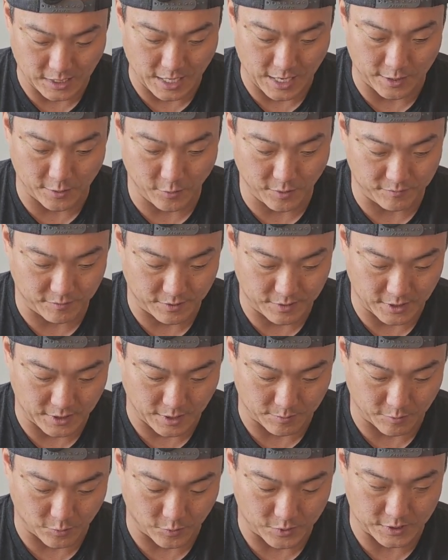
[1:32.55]
I don't even think
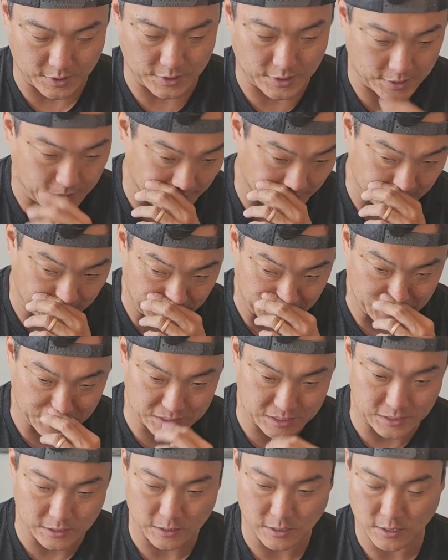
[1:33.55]
I'm going to need
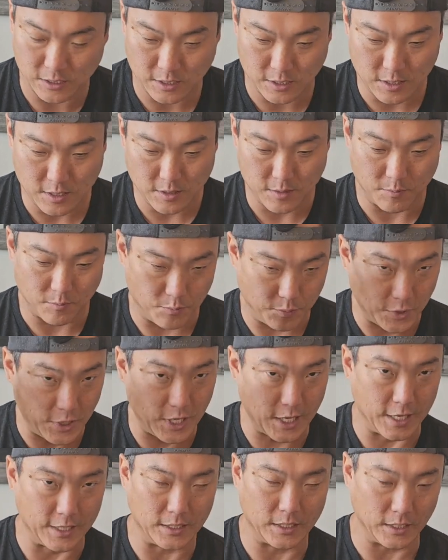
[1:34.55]
these,
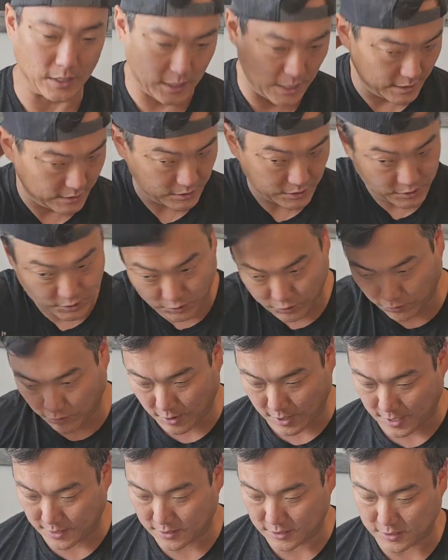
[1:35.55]
but let's
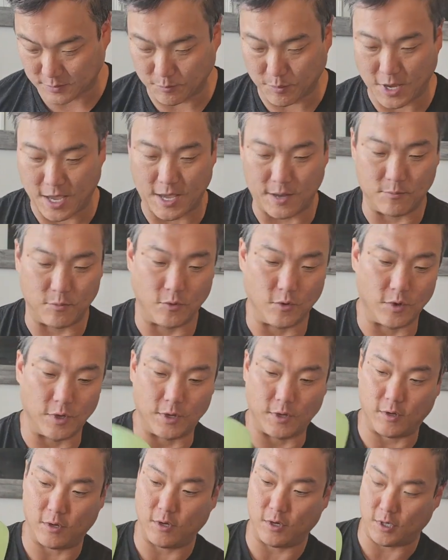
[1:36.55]
try this bad boy
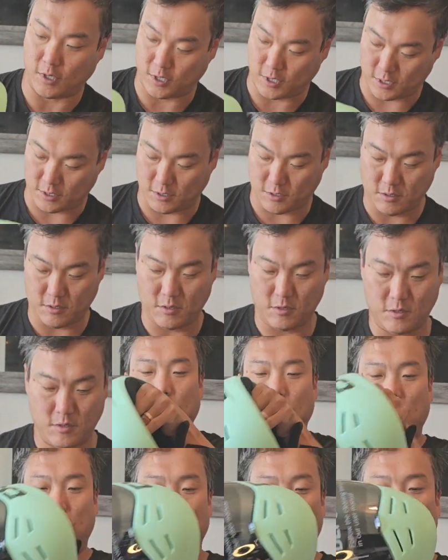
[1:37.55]
on.
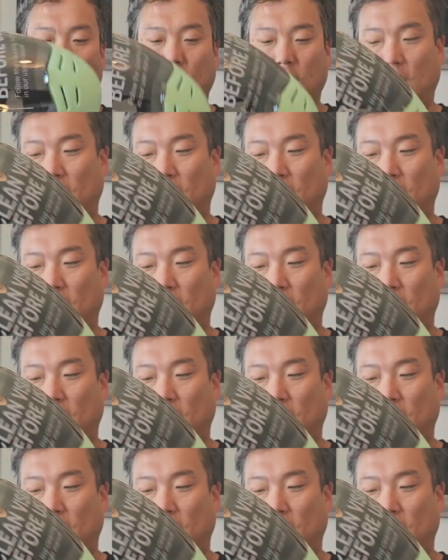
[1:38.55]
All right,